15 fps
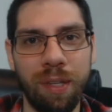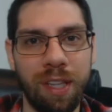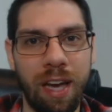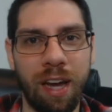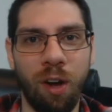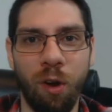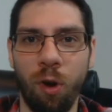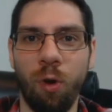be
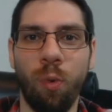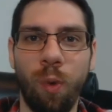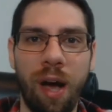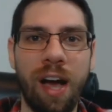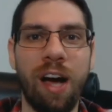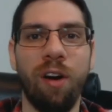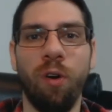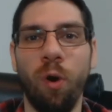that, oh,
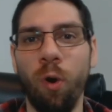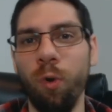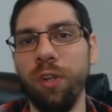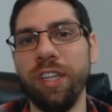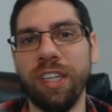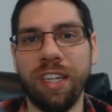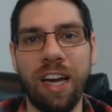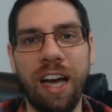wow,
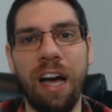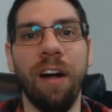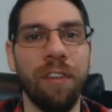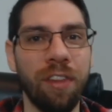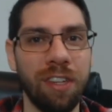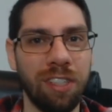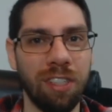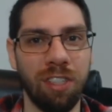holy cow,
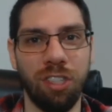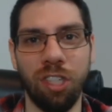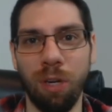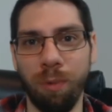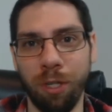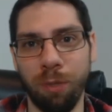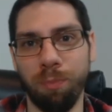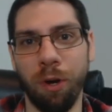this is so
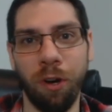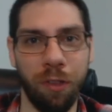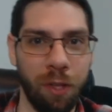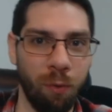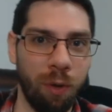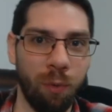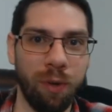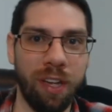much better
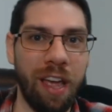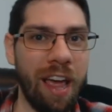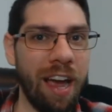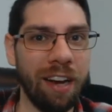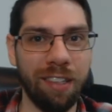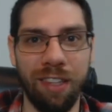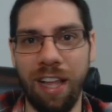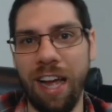than what we
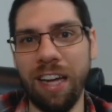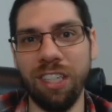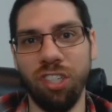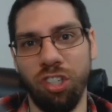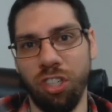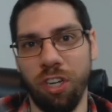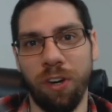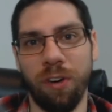had
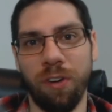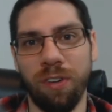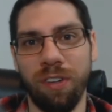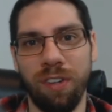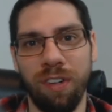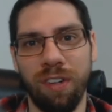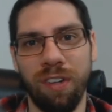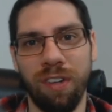last year.
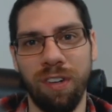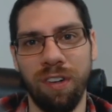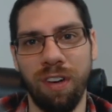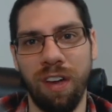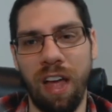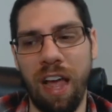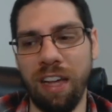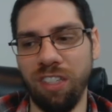
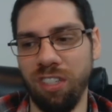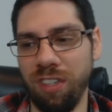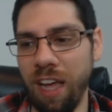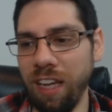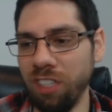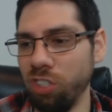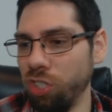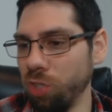
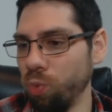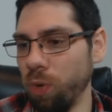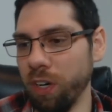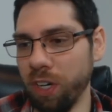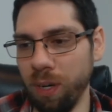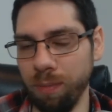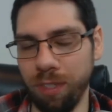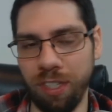That's just what
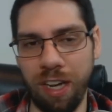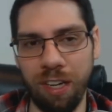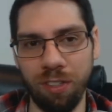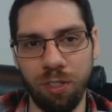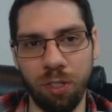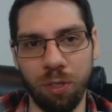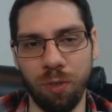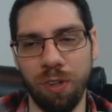it comes down
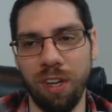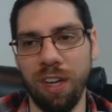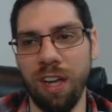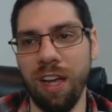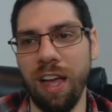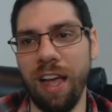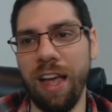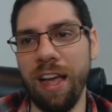to.
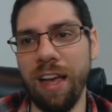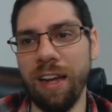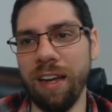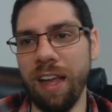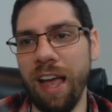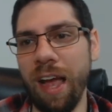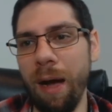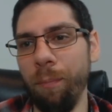And
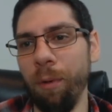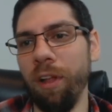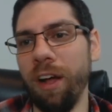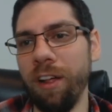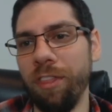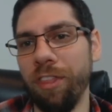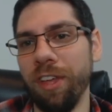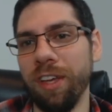Apple,
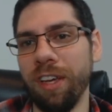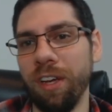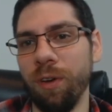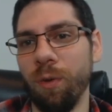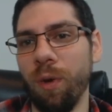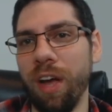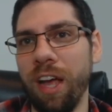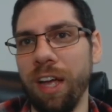I think, in
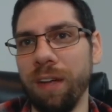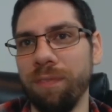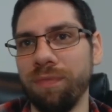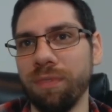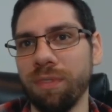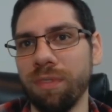a way,